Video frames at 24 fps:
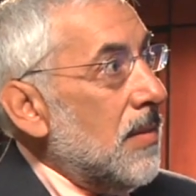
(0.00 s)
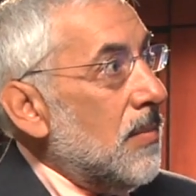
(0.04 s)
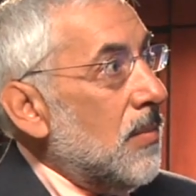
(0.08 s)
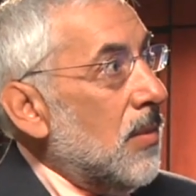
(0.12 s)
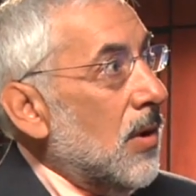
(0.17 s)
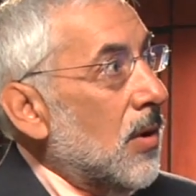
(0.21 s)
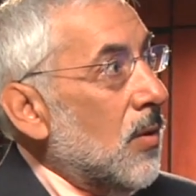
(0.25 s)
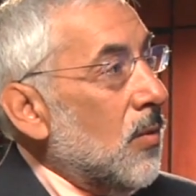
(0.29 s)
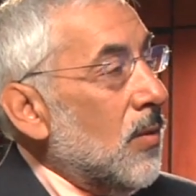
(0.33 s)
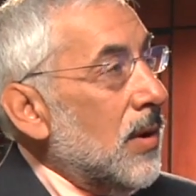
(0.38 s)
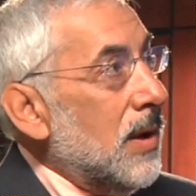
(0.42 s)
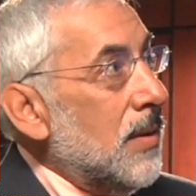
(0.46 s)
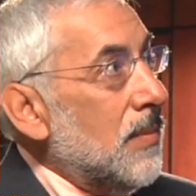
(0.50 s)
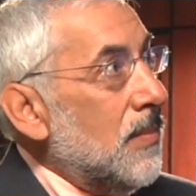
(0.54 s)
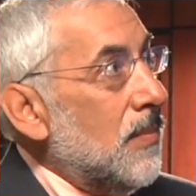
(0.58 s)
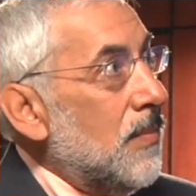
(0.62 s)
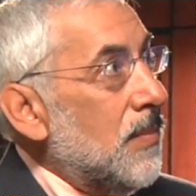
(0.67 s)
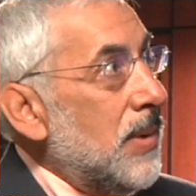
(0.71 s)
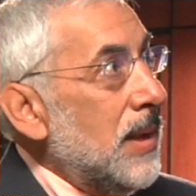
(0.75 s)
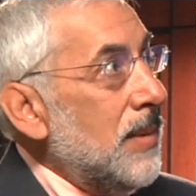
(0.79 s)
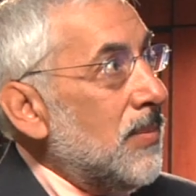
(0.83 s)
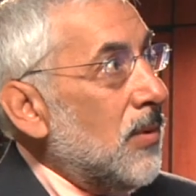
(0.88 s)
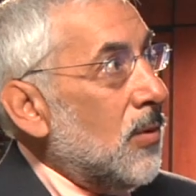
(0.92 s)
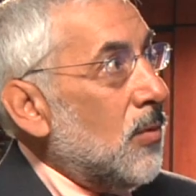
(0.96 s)
But when
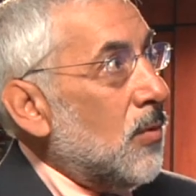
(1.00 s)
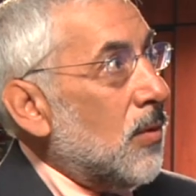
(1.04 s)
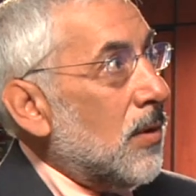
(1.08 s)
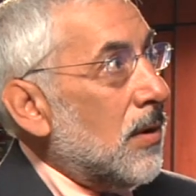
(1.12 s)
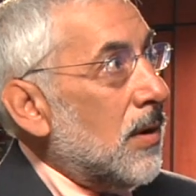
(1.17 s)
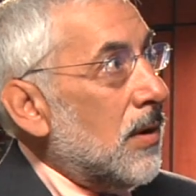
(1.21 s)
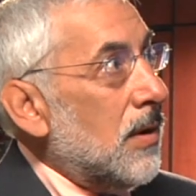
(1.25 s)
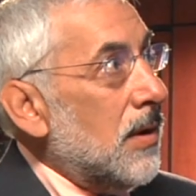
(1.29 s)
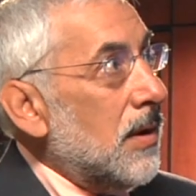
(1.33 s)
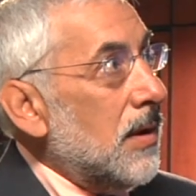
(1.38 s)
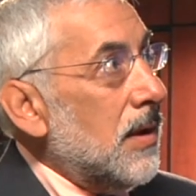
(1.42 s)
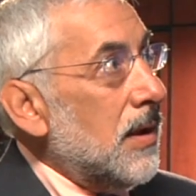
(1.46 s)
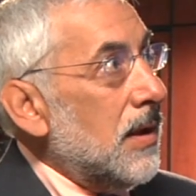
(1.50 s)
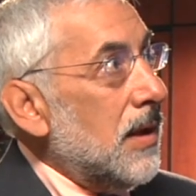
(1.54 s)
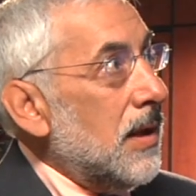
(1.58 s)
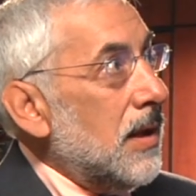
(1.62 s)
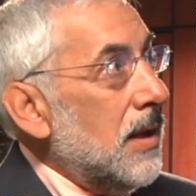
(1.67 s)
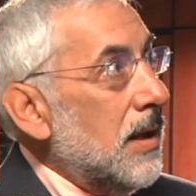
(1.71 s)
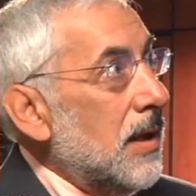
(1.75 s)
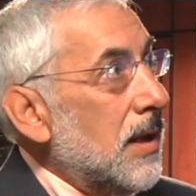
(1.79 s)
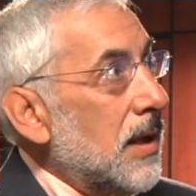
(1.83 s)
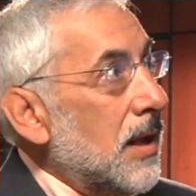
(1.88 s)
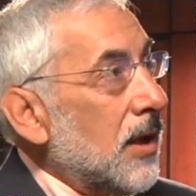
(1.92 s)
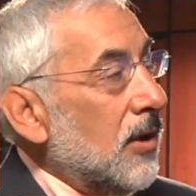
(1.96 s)
people were
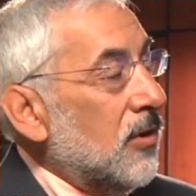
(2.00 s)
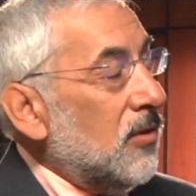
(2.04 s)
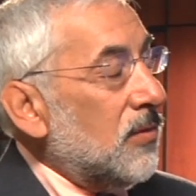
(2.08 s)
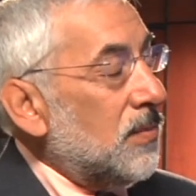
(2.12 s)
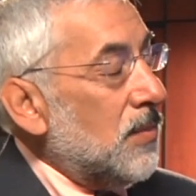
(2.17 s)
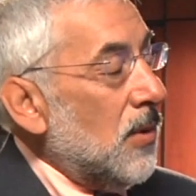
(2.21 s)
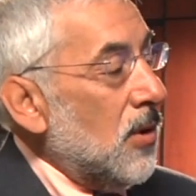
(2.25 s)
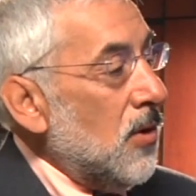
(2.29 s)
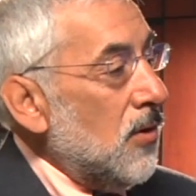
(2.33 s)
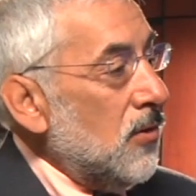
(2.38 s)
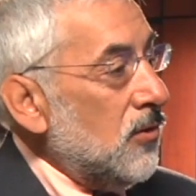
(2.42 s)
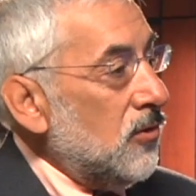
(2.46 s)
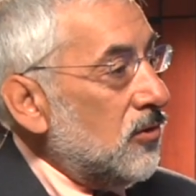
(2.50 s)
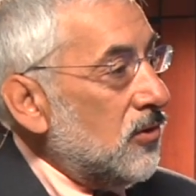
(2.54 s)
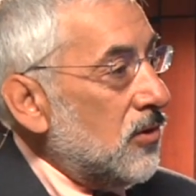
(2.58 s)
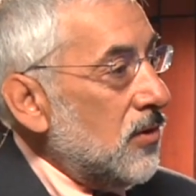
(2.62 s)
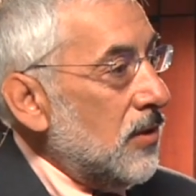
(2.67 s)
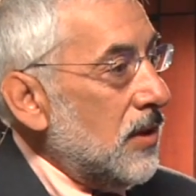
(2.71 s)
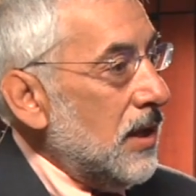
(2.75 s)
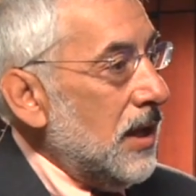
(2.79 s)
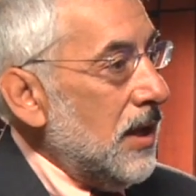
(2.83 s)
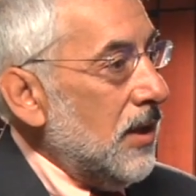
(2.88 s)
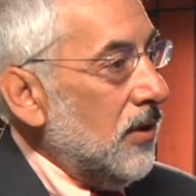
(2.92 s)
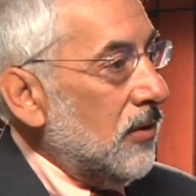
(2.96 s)
exposed to
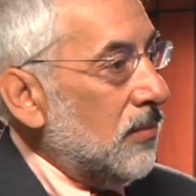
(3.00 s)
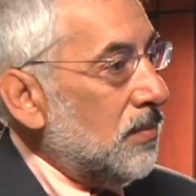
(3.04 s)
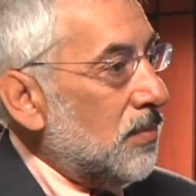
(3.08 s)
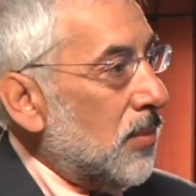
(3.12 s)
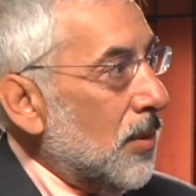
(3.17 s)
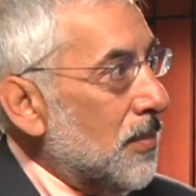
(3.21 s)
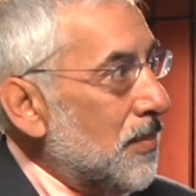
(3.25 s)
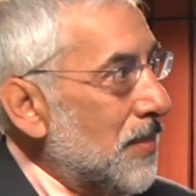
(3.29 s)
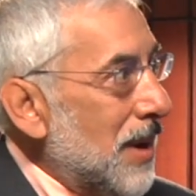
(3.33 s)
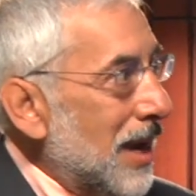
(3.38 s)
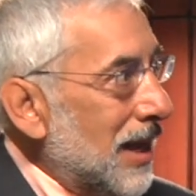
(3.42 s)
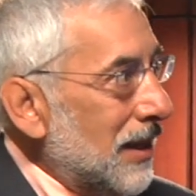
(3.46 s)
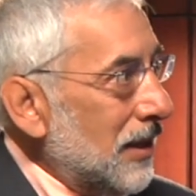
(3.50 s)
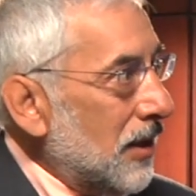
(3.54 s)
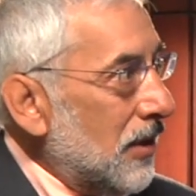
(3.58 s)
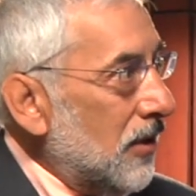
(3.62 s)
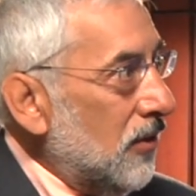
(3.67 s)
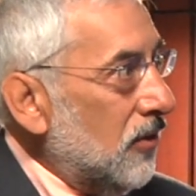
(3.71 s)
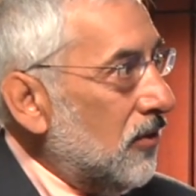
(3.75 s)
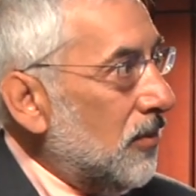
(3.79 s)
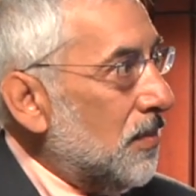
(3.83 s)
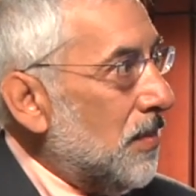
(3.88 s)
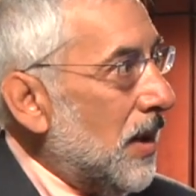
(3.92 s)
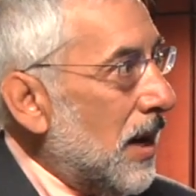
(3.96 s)
these
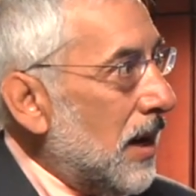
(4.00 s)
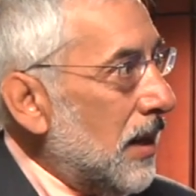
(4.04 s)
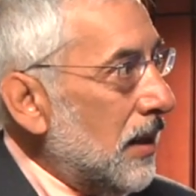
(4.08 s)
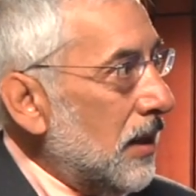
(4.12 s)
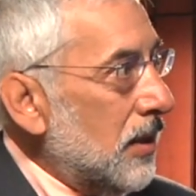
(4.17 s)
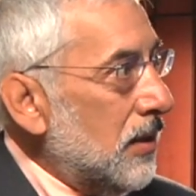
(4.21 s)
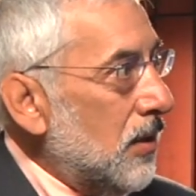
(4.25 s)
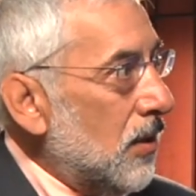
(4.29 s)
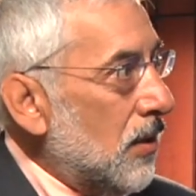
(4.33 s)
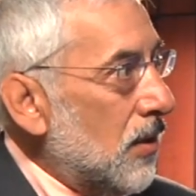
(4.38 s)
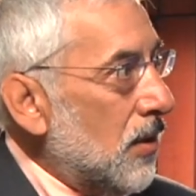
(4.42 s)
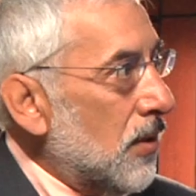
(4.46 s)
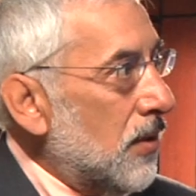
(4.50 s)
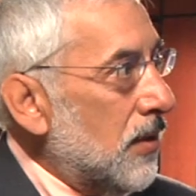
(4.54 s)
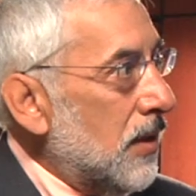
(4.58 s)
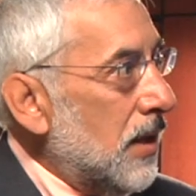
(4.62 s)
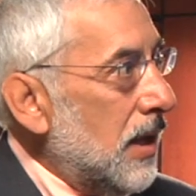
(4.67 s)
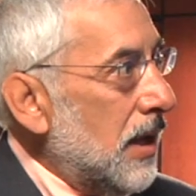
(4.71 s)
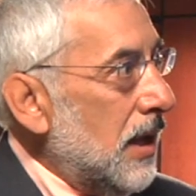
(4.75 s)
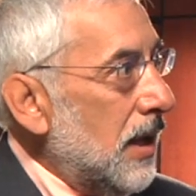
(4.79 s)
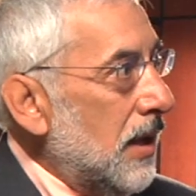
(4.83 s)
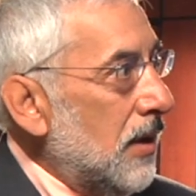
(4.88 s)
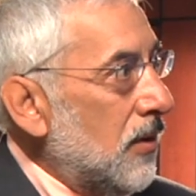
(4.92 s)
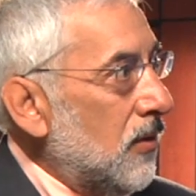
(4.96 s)
propellants,
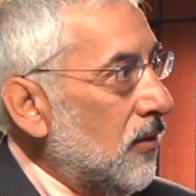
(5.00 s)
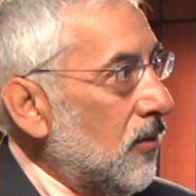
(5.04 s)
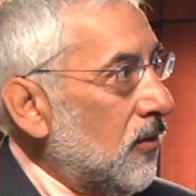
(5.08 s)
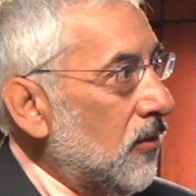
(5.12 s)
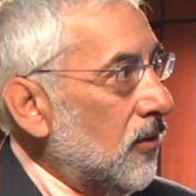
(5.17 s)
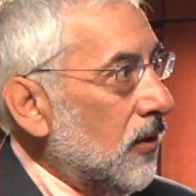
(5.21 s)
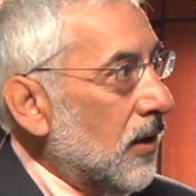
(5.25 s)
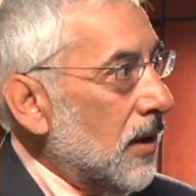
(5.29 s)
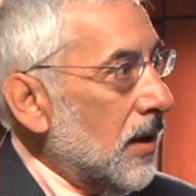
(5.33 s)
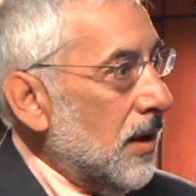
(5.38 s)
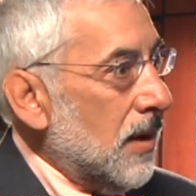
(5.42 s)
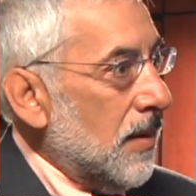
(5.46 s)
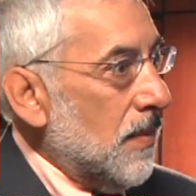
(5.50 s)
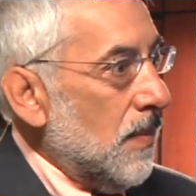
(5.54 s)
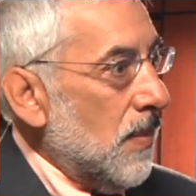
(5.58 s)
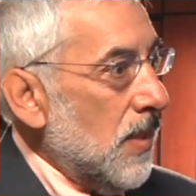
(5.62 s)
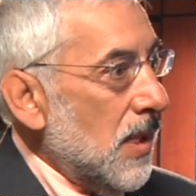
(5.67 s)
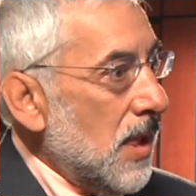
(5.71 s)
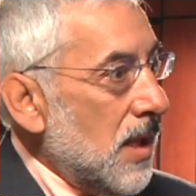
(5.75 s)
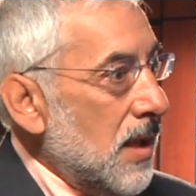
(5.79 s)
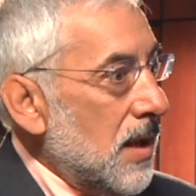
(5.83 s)
polyurethanes,